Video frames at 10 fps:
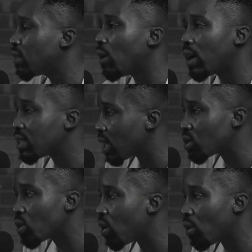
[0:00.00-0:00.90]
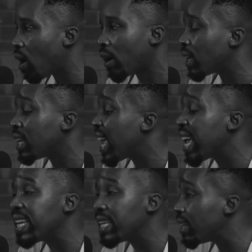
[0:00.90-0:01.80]
No, it's actually wrong in
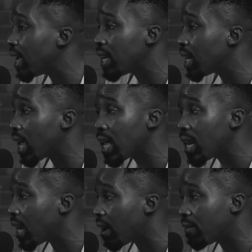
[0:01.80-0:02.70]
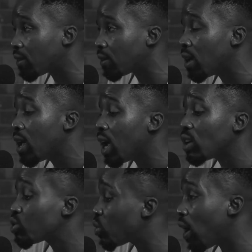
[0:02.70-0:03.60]
any level.
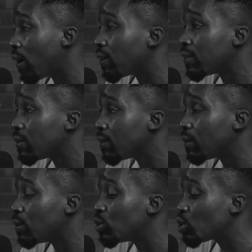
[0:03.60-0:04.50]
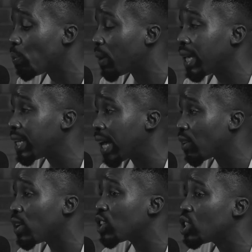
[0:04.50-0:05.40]
It's wrong to be in that
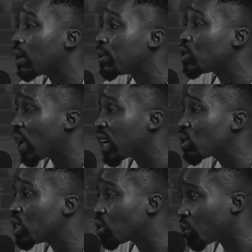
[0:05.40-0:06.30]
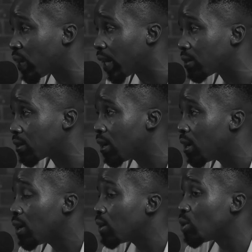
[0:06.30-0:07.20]
relationship, but to actually do that,
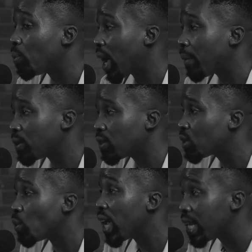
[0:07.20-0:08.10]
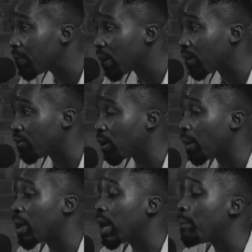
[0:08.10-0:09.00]
to be abusive to anybody for
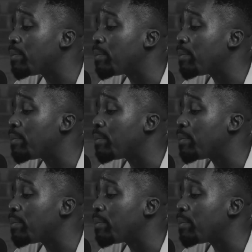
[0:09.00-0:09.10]
that matter.